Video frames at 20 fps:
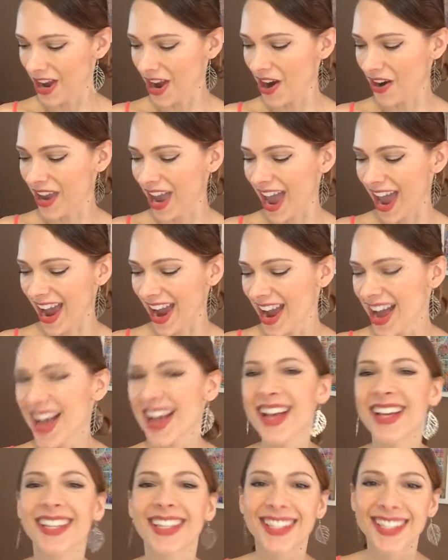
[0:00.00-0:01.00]
Okay,
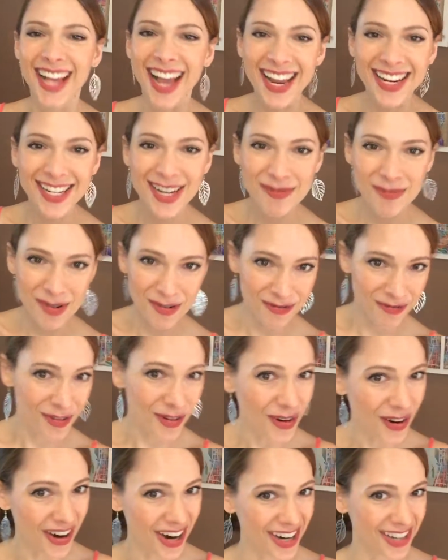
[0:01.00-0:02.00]
sign number
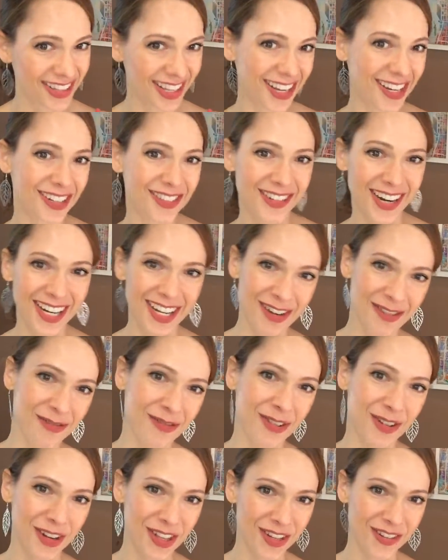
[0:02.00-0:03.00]
4 that you're ready
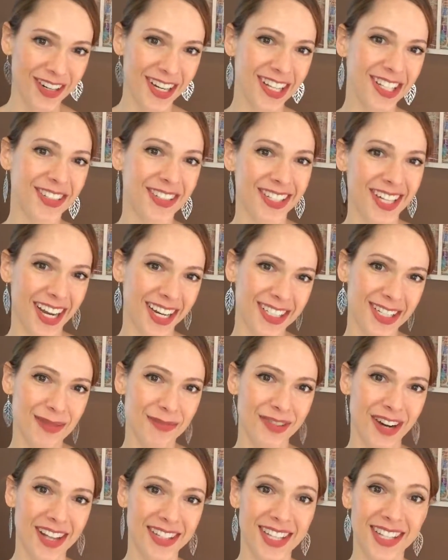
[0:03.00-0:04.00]
for the
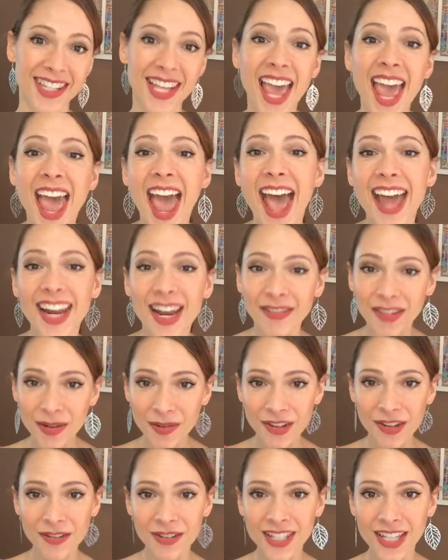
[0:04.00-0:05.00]
reintroduction process. And
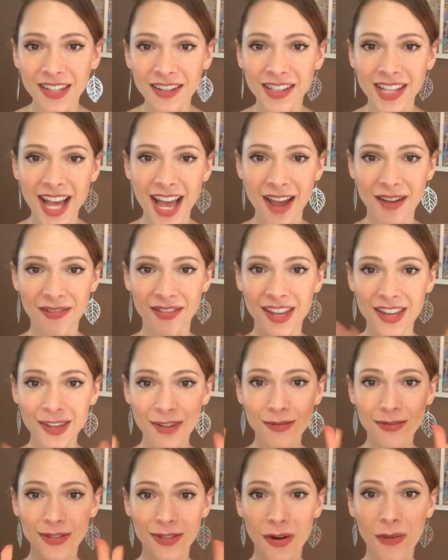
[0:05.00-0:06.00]
everyone who's here live,
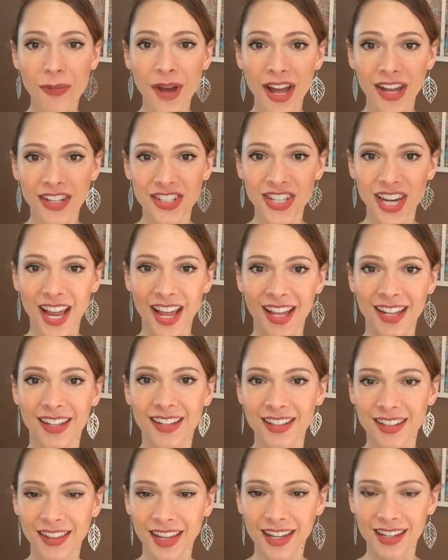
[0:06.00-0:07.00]
thank you so much.
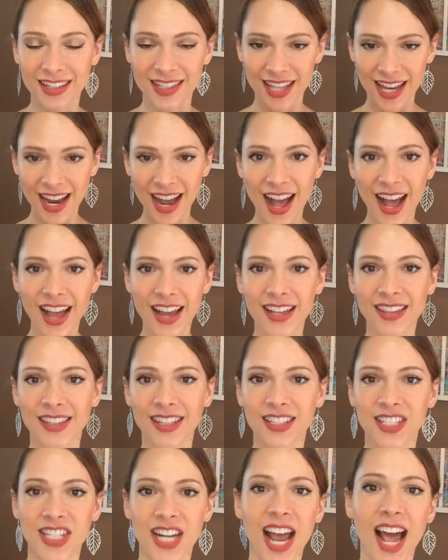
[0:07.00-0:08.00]
And like, say hi in
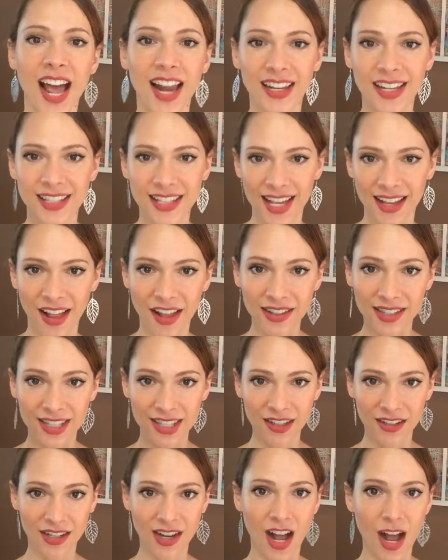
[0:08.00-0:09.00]
the chat, because I'll
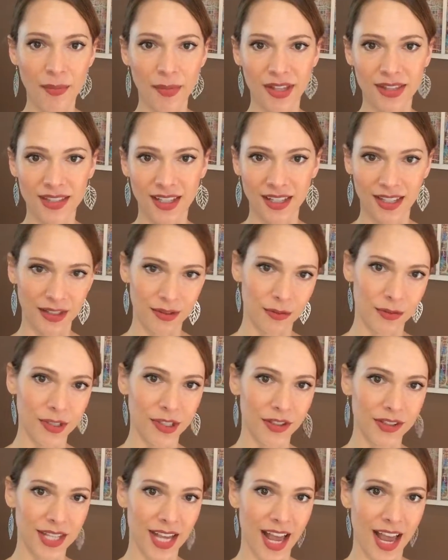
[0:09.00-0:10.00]
see your comments like in
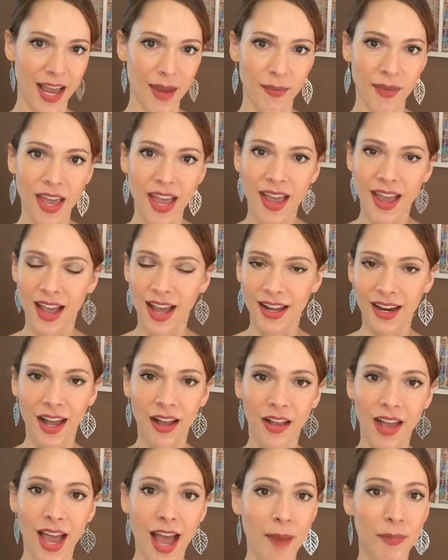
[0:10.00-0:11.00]
real time, and
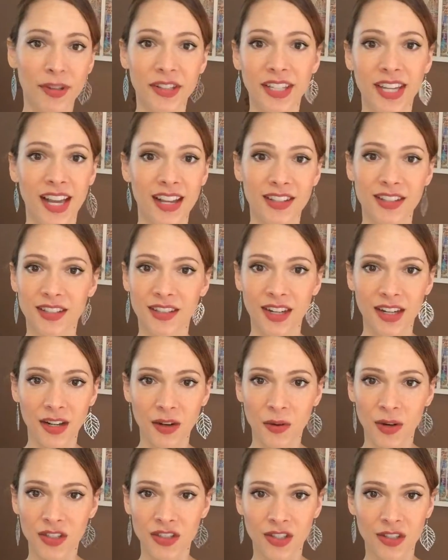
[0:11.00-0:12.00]
I'll happily answer
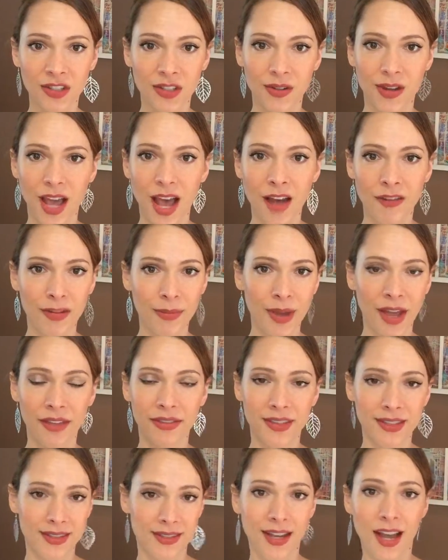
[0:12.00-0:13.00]
any questions you have
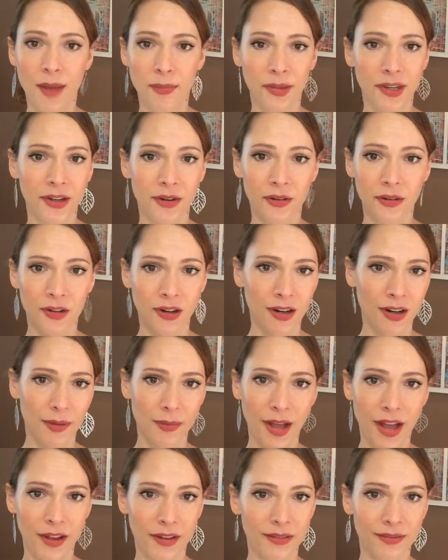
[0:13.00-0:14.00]
about this topic or
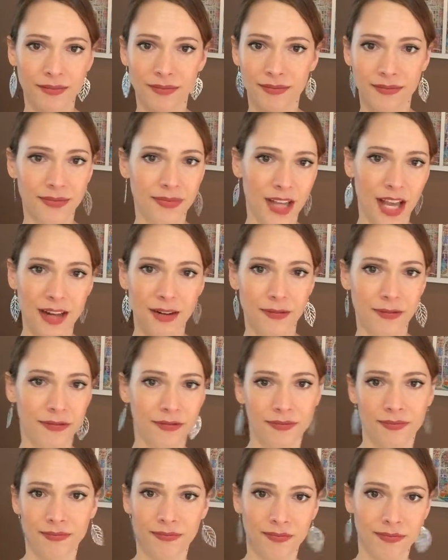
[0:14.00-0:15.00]
about kind
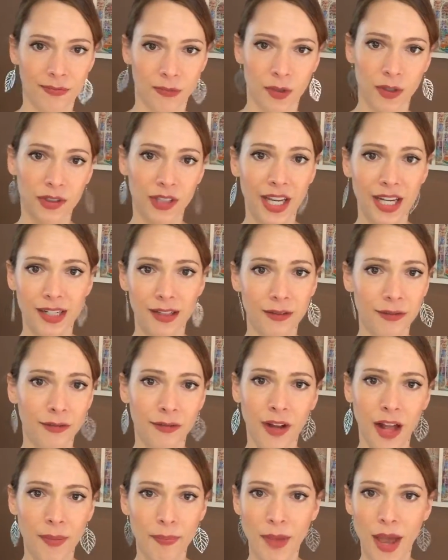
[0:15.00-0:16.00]
of related
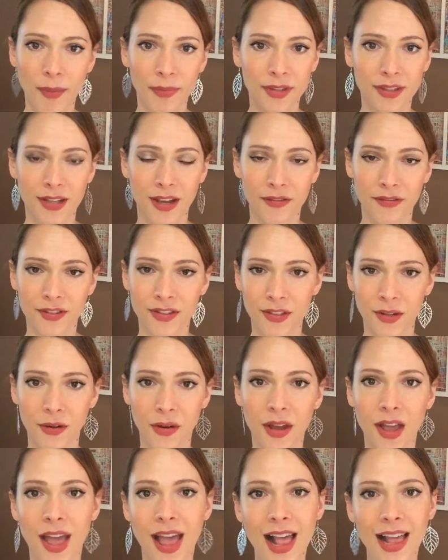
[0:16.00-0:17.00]
FODMAP stuff.
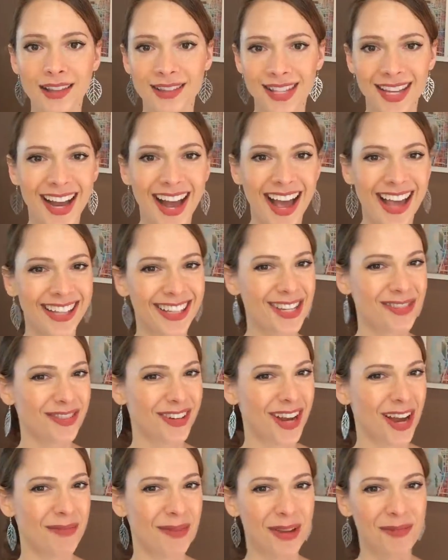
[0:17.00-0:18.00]
So say hi and leave
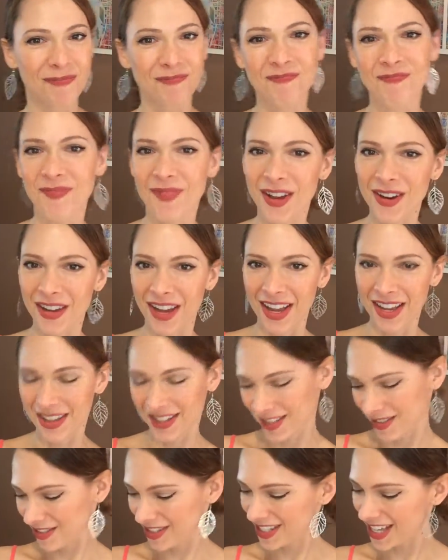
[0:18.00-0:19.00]
a comment. Okay,
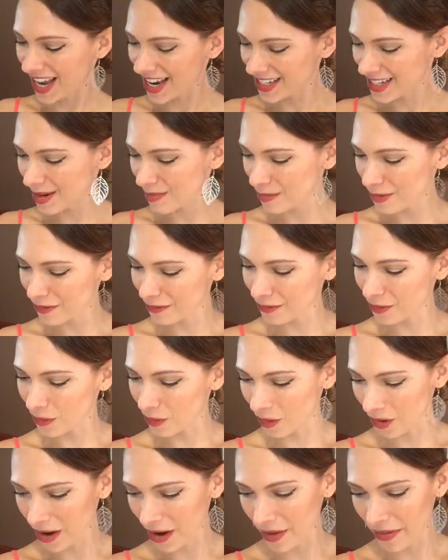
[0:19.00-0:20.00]
so sign number
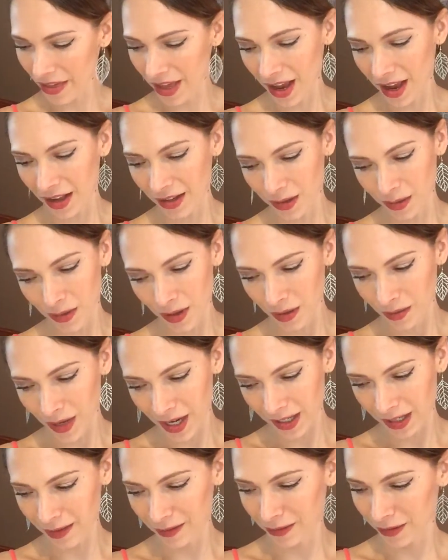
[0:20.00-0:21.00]
4 that you are
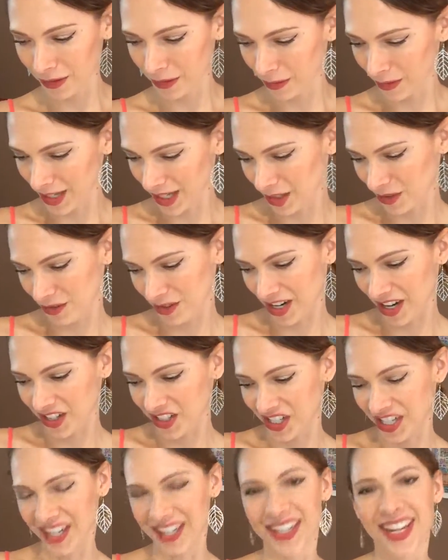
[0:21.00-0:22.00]
ready for
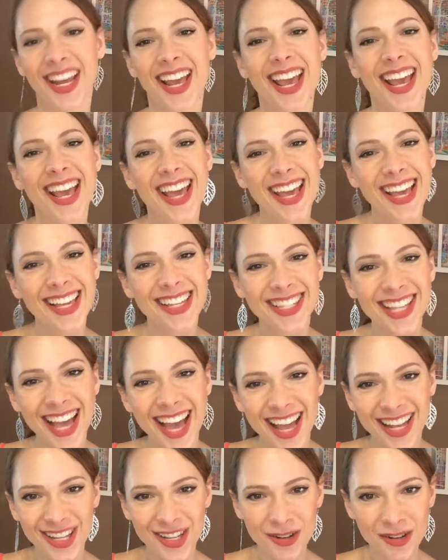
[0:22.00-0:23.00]
reintroduction is
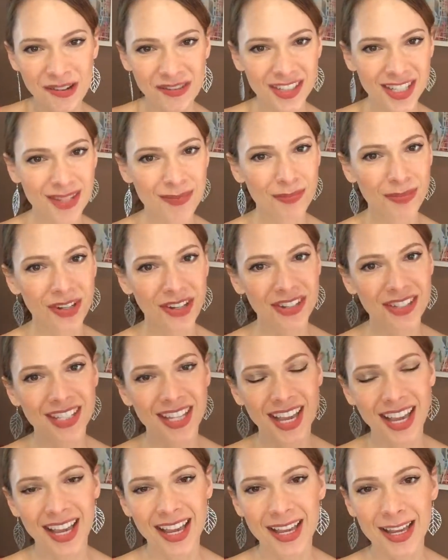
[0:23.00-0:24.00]
that you have just
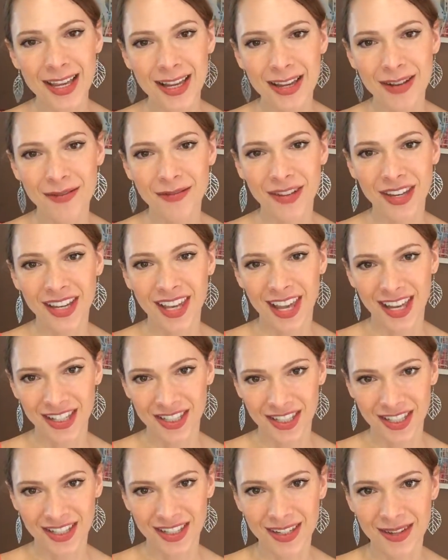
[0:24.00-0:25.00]
booked a
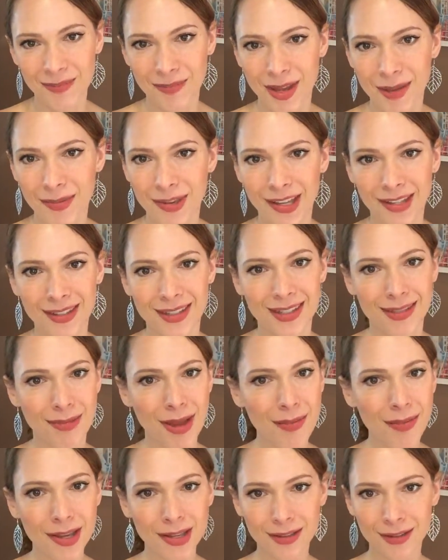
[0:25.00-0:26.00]
vacation. Maybe it's
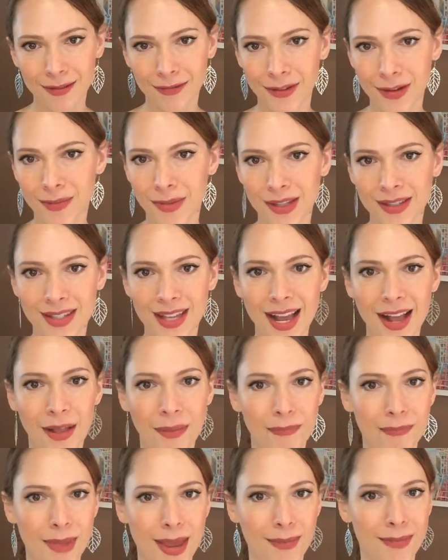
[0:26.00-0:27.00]
a few months
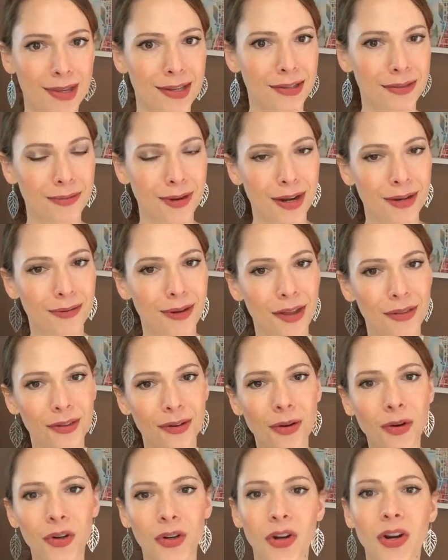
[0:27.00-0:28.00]
out, maybe it's right around
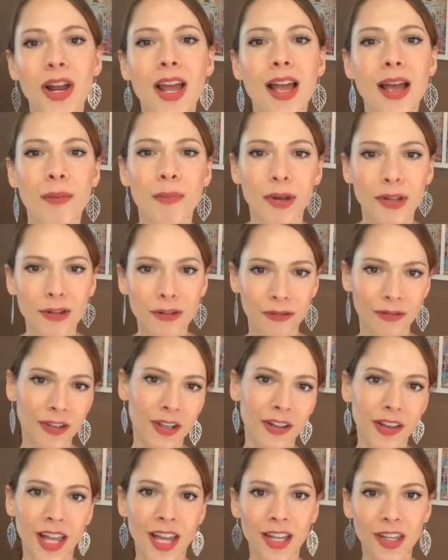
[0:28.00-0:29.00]
the corner, but you
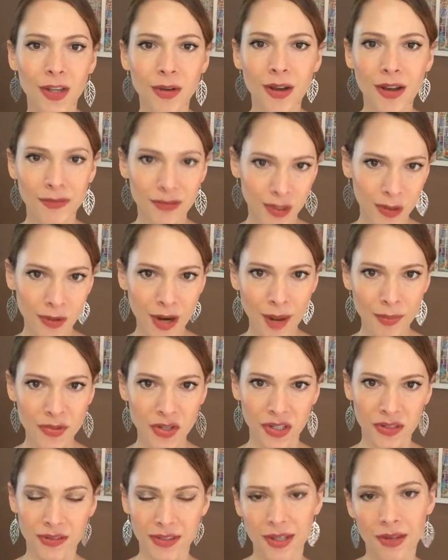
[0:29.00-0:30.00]
feel like you have 2
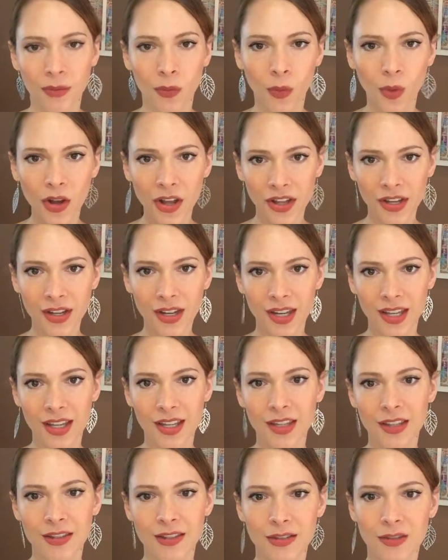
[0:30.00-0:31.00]
options. One
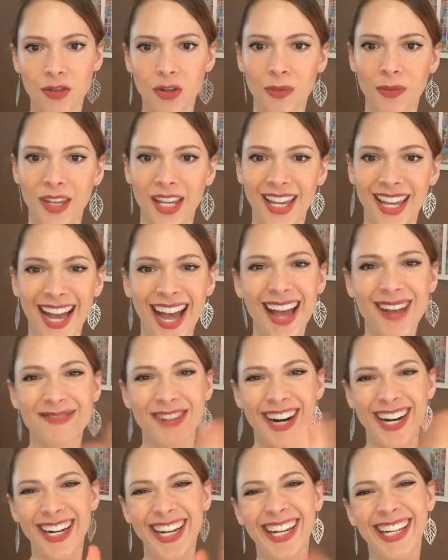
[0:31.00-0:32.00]
is to be,
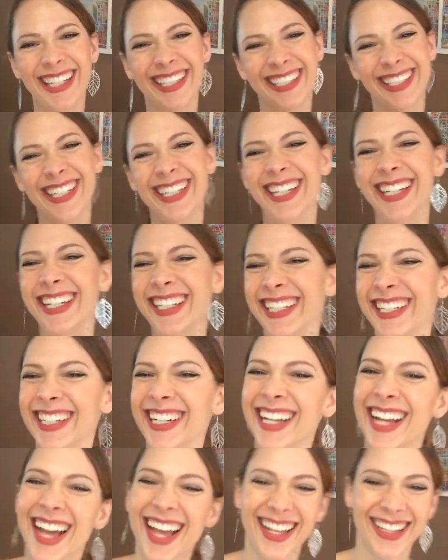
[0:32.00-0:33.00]
hi Marty!
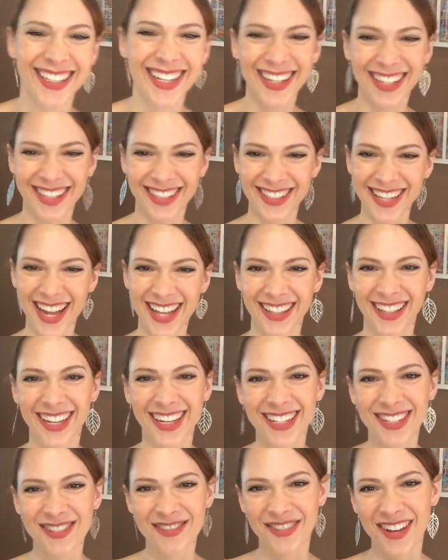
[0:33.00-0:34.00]
No, you're not
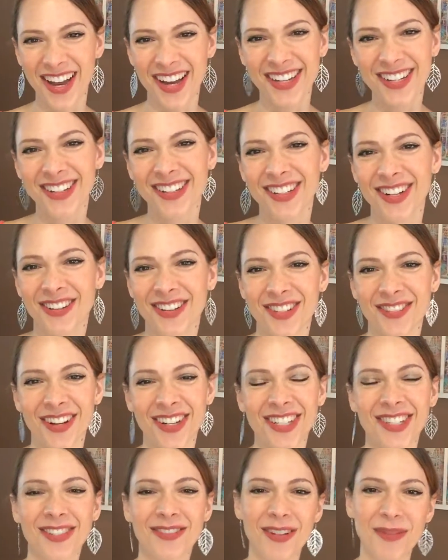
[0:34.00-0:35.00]
late, you're fine, you can always
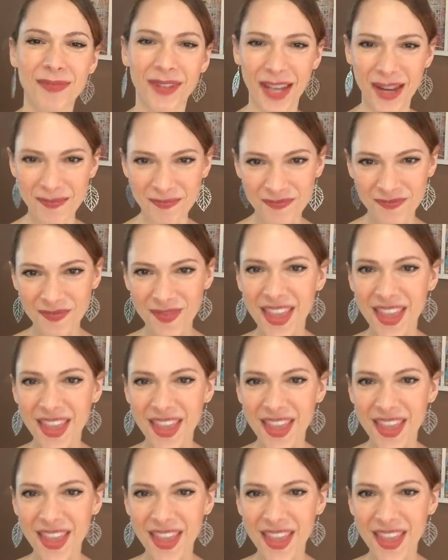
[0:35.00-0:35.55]
watch the replay.